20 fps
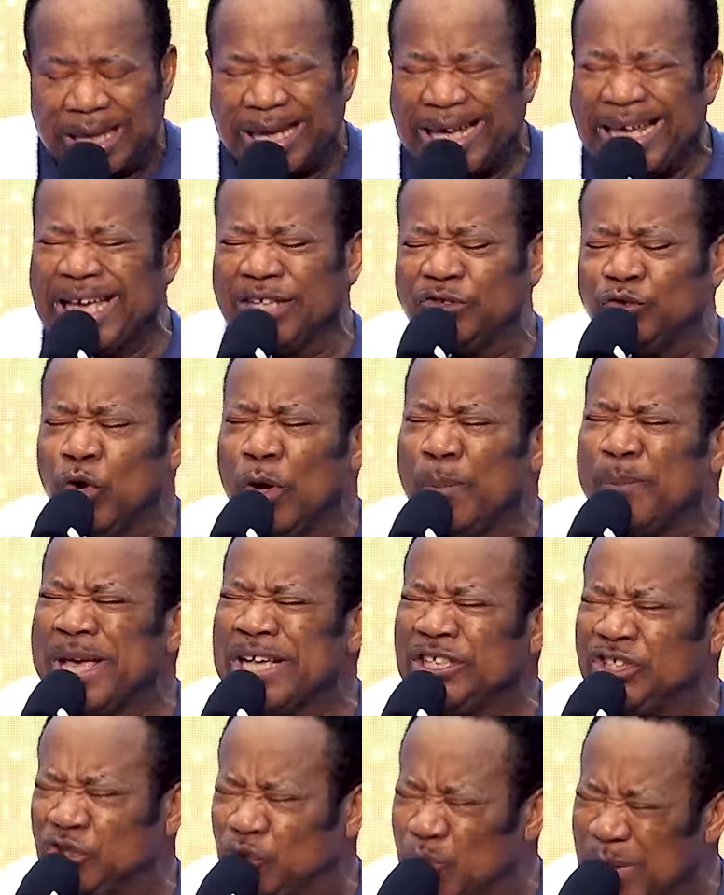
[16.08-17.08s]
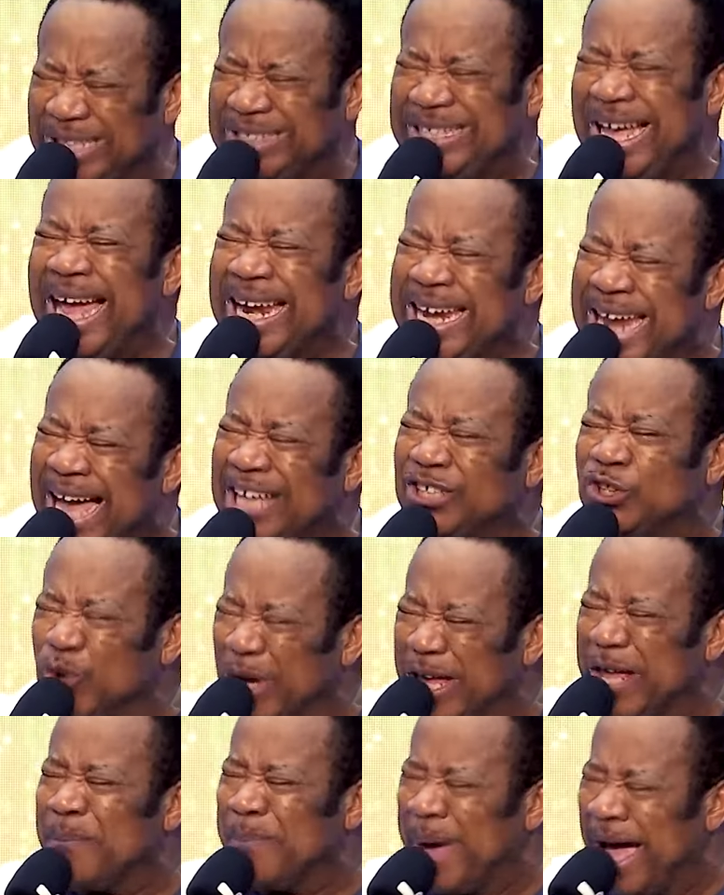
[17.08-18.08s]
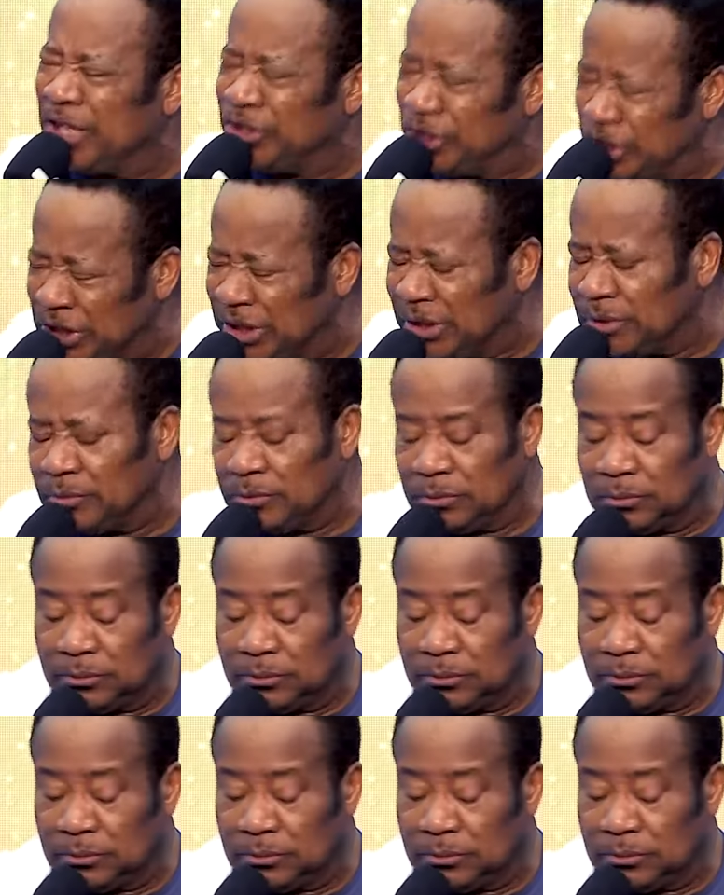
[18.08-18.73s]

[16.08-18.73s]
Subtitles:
It will be sweeter than you imagine.